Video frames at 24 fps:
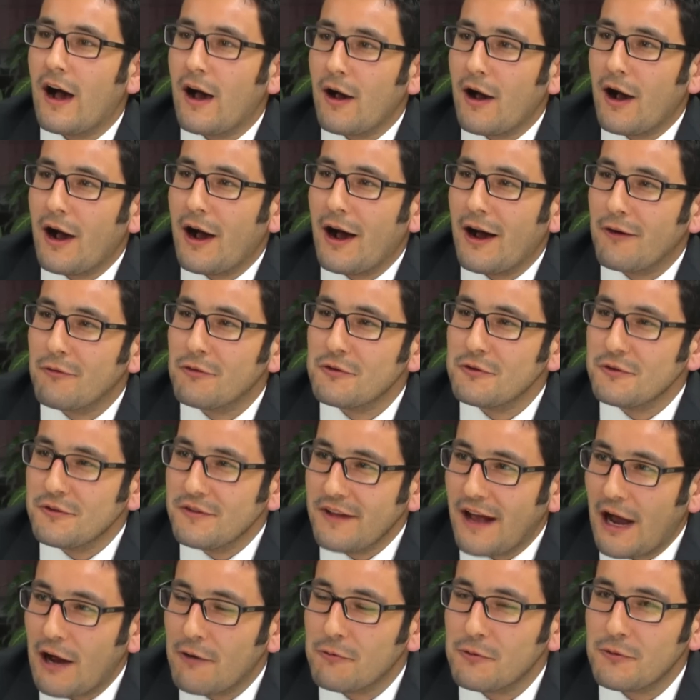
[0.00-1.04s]
I
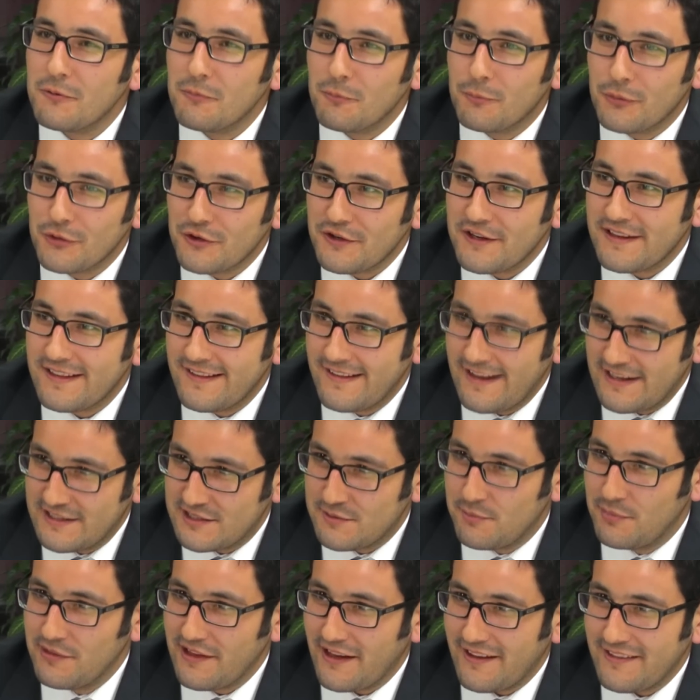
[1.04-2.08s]
wouldn't put it as
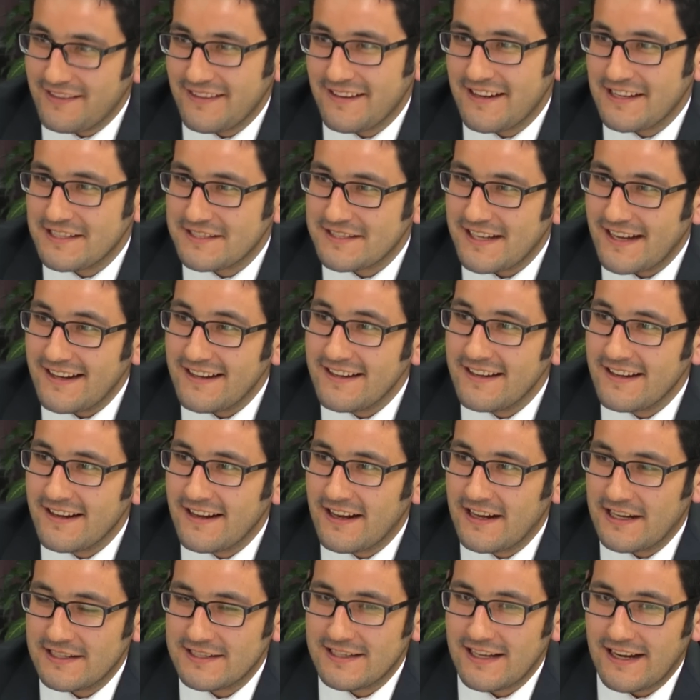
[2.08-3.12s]
bluntly as
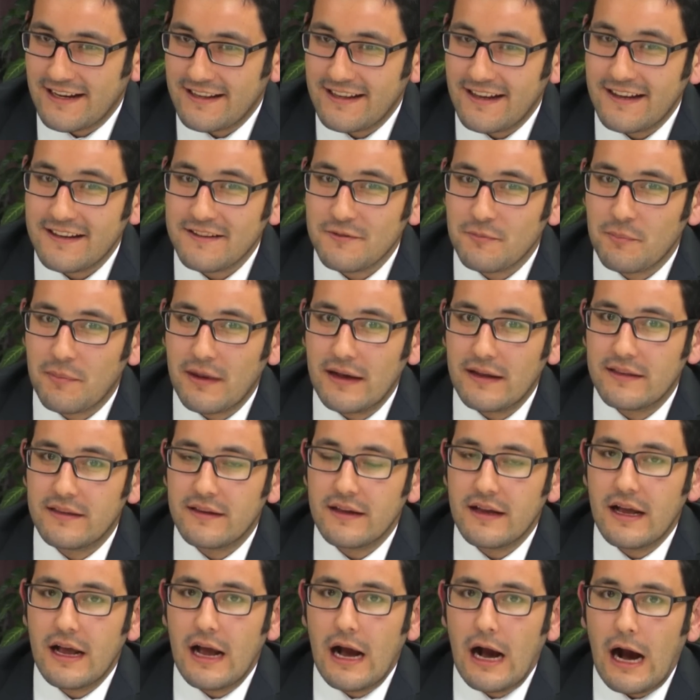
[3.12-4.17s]
like that, but
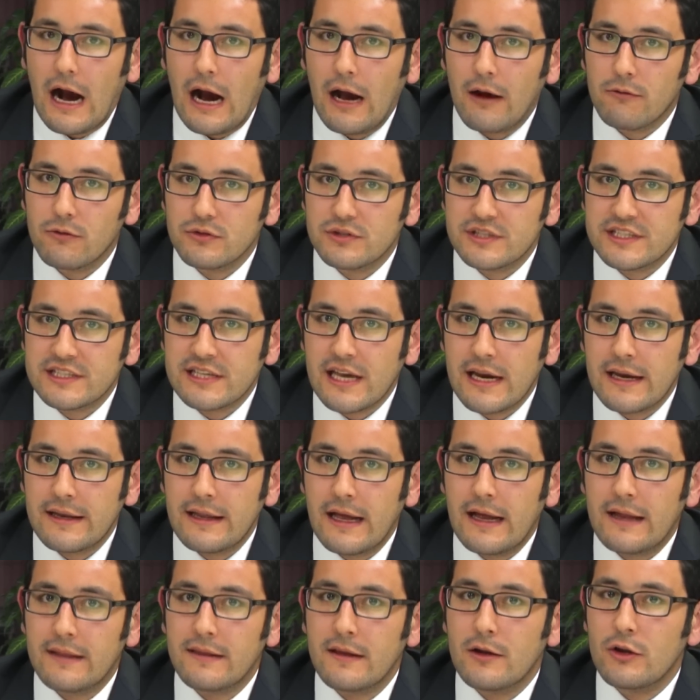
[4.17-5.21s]
I would say
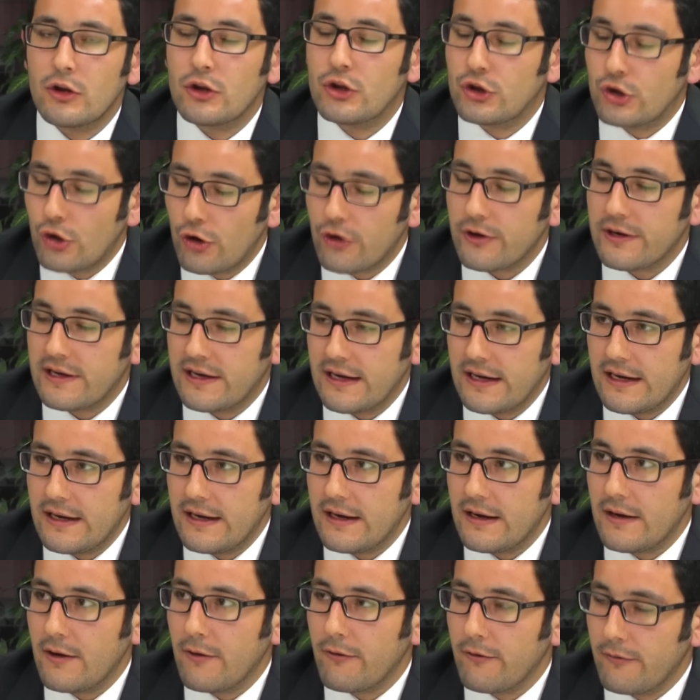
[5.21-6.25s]
that Turkey,
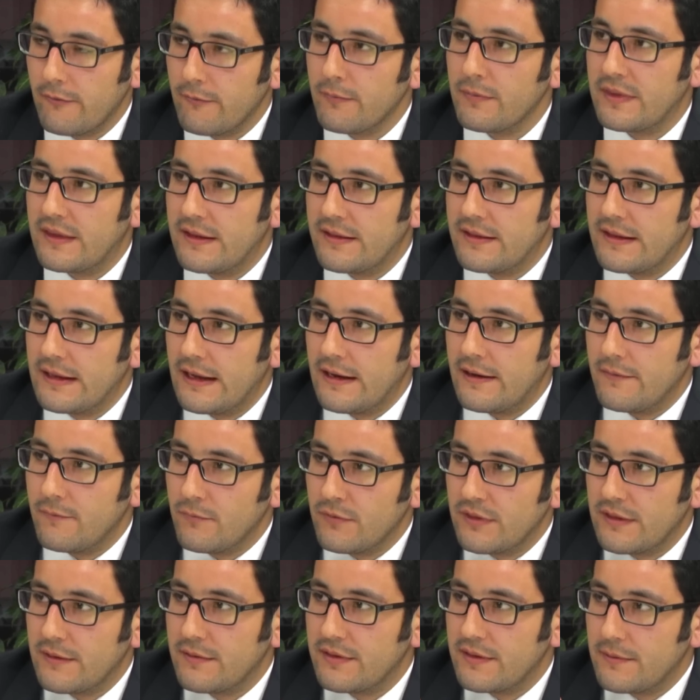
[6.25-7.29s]
the
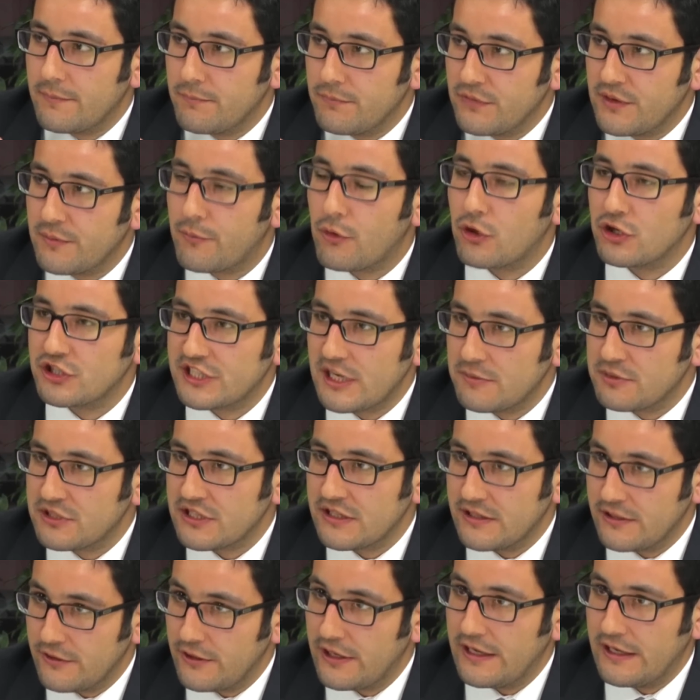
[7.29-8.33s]

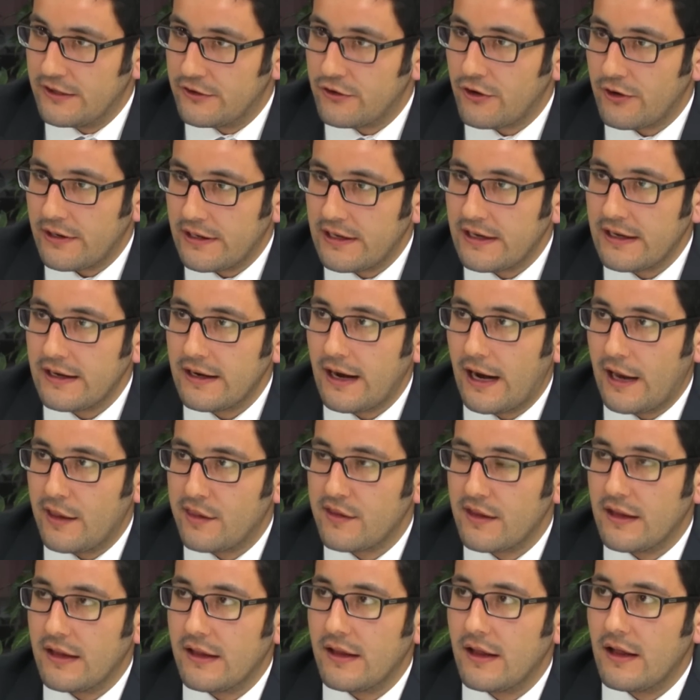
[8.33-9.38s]
perception in Turkey, I
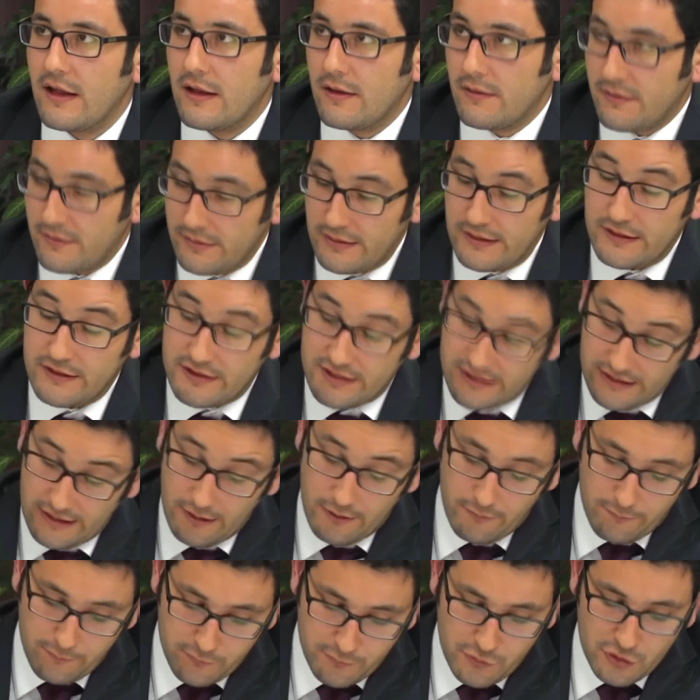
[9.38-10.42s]
think the
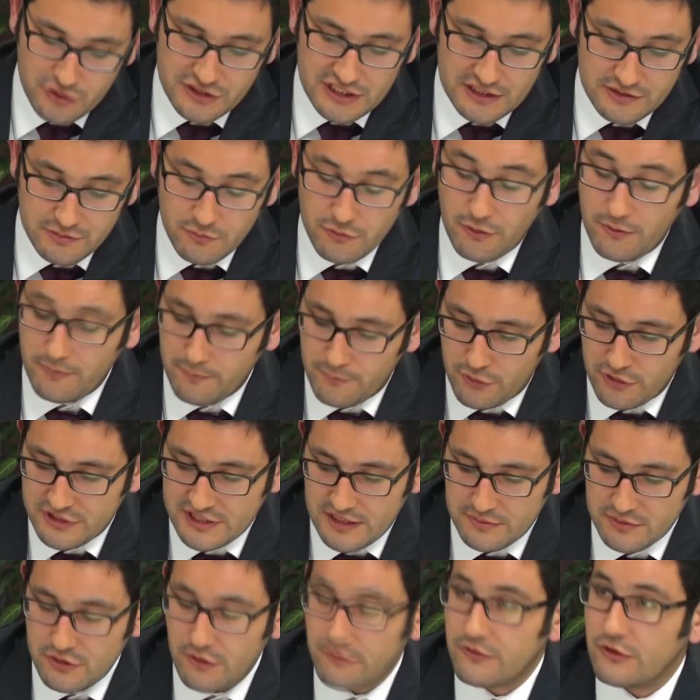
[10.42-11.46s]

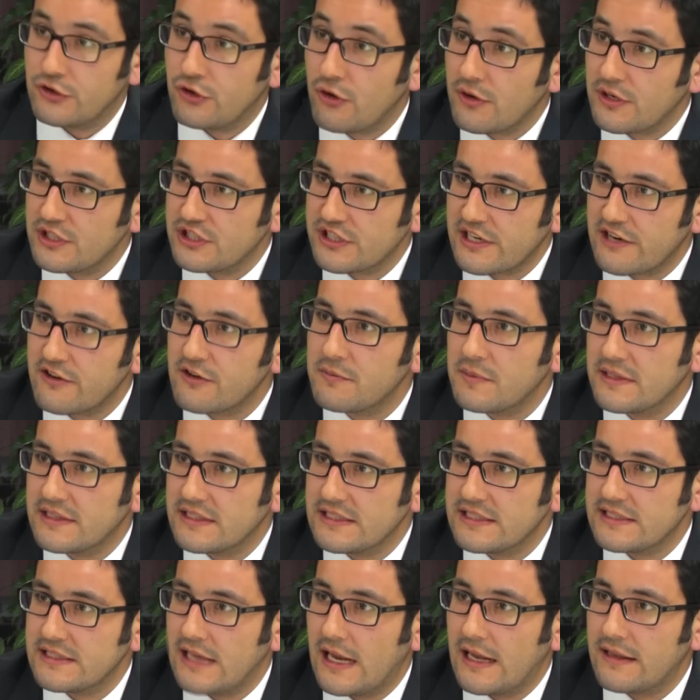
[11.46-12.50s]
perception of the Turkish government
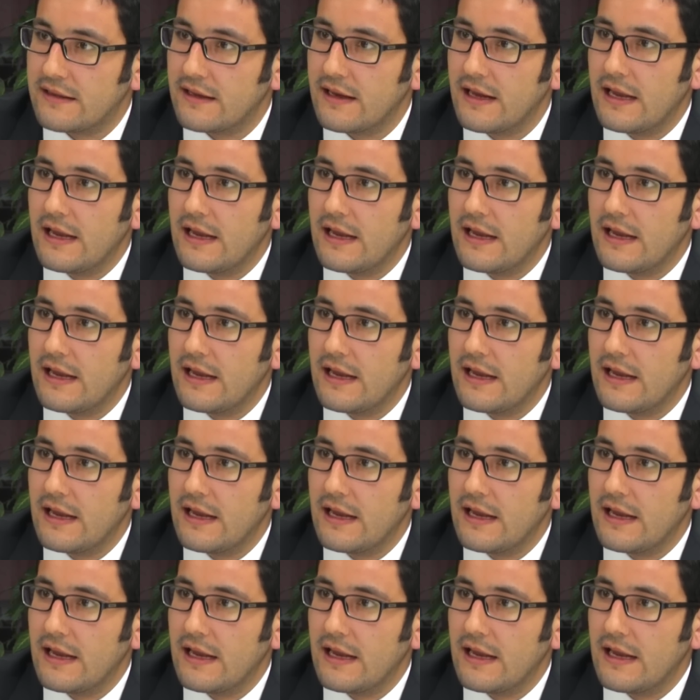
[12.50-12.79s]
is that